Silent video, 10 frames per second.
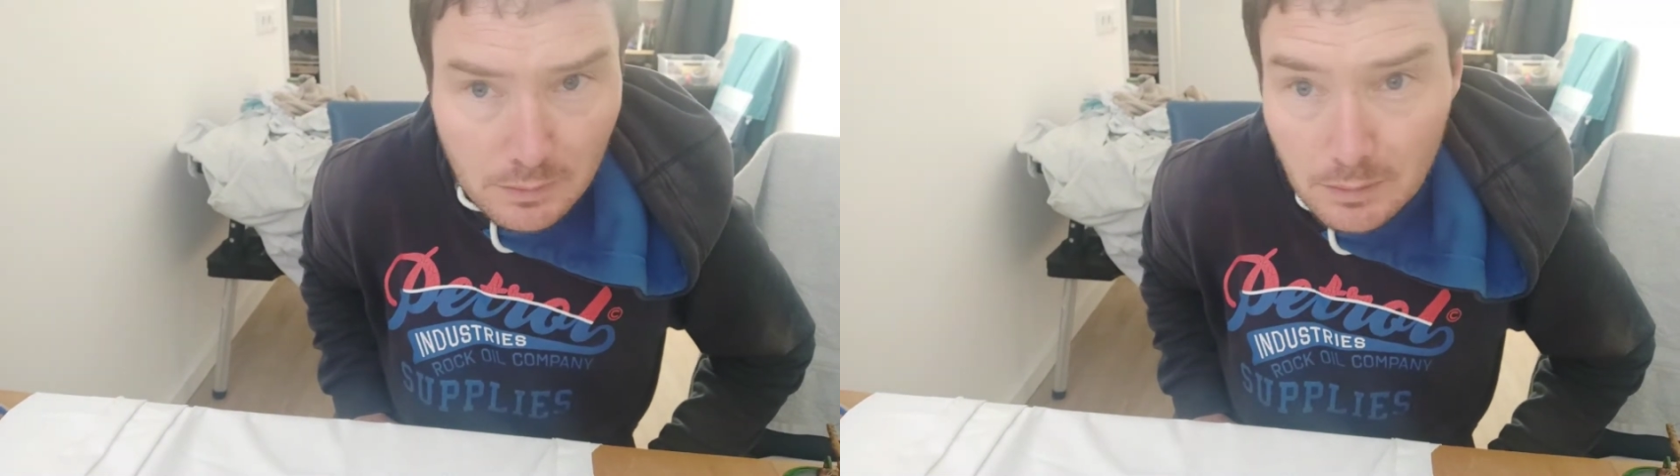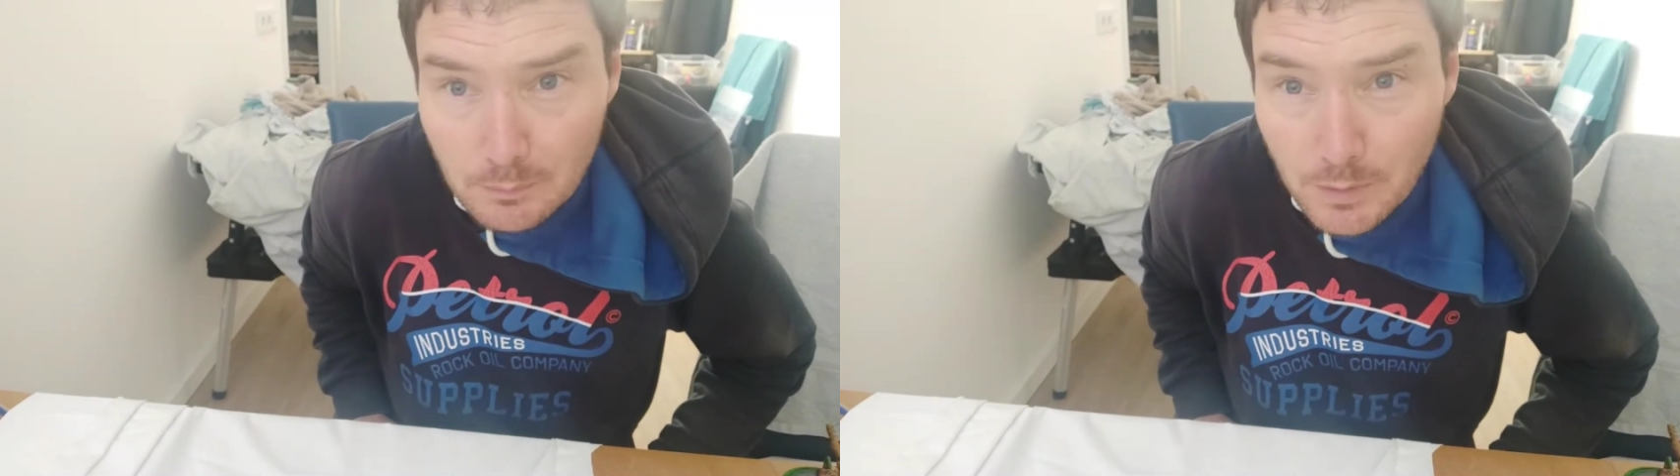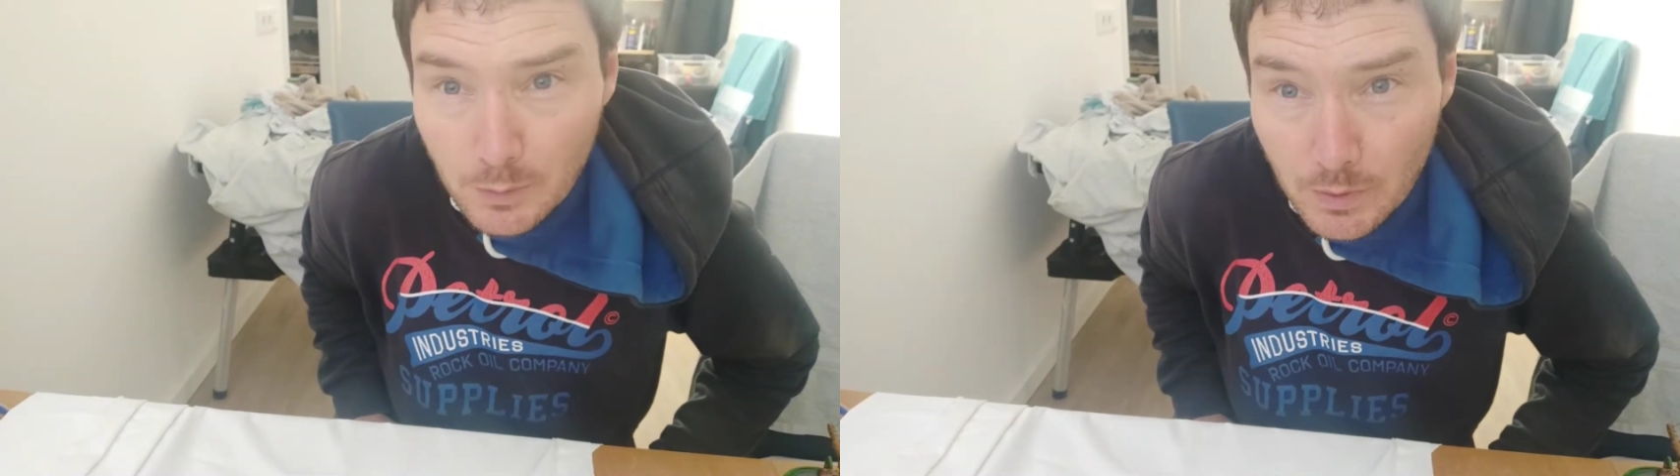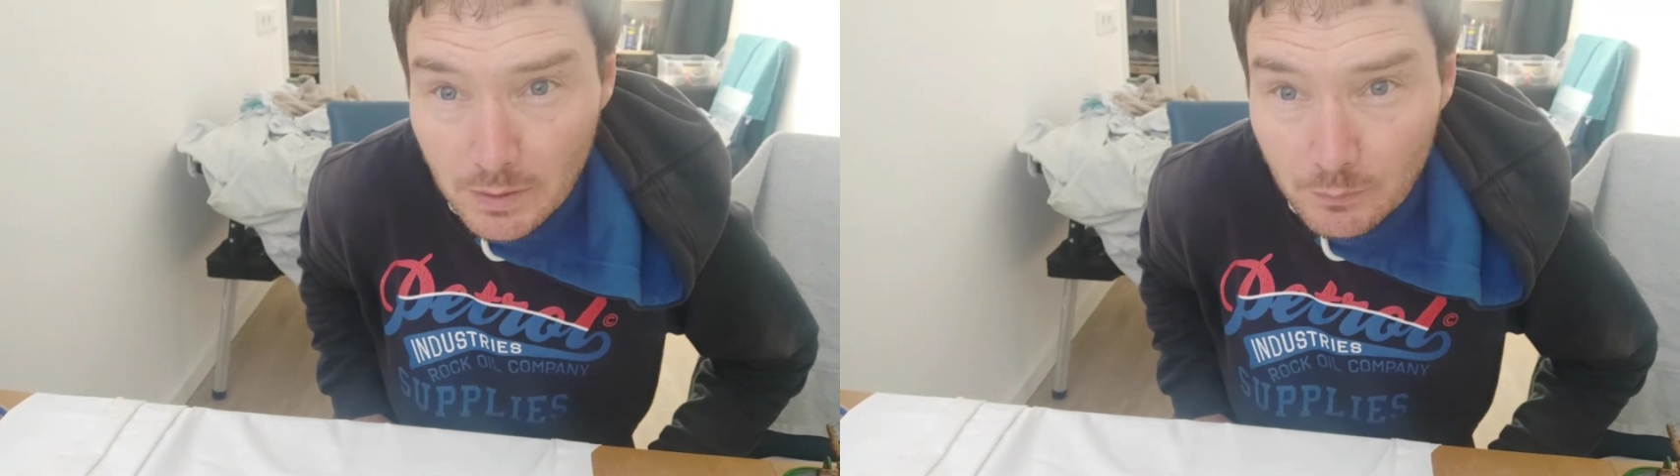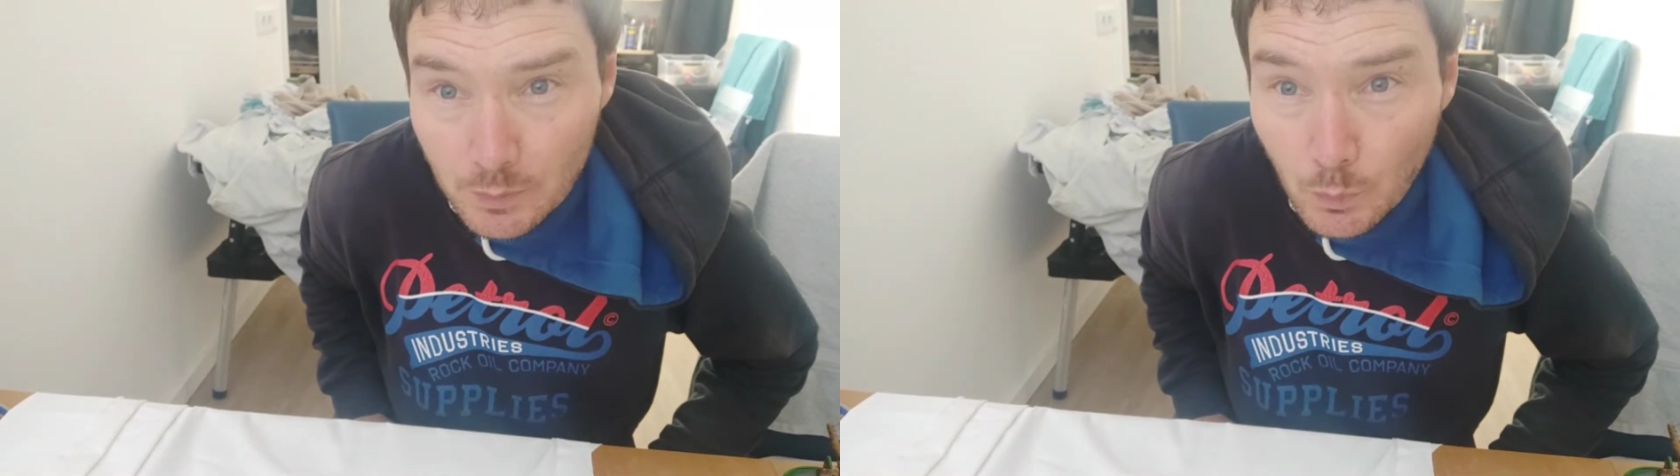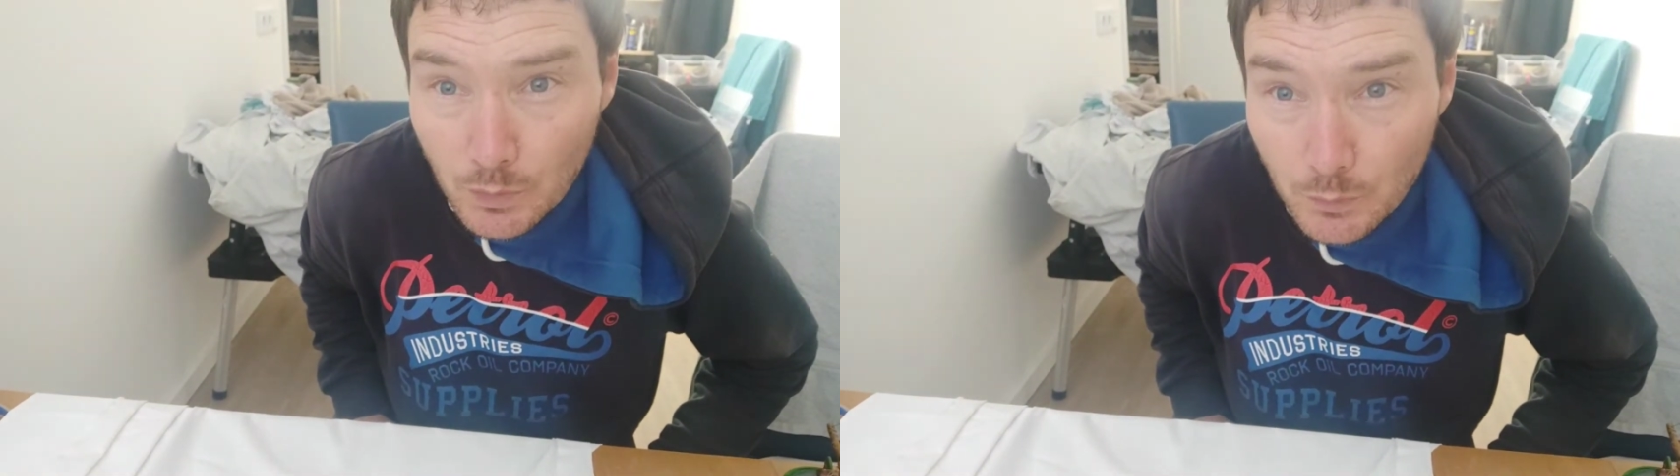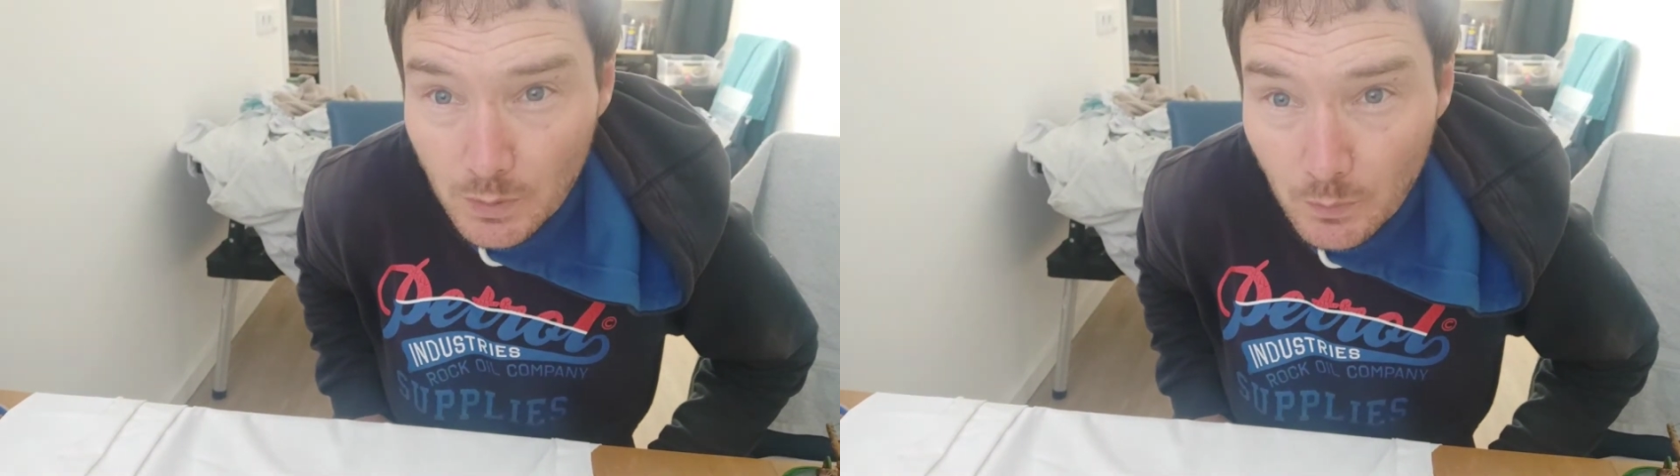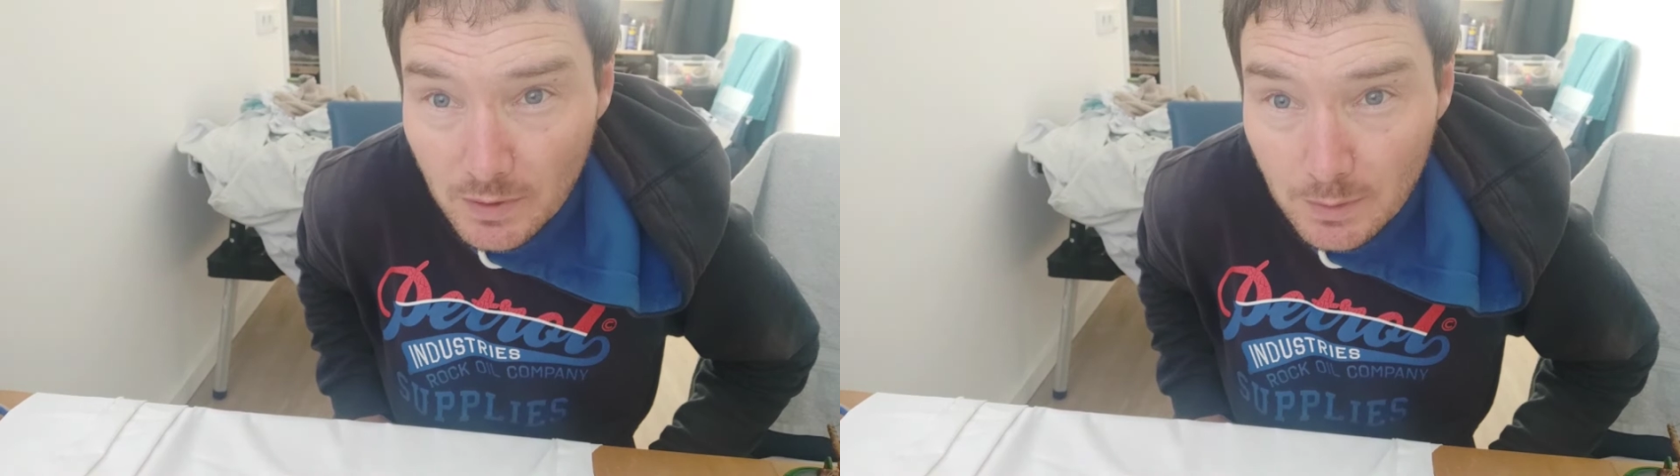By the way, if you're wondering why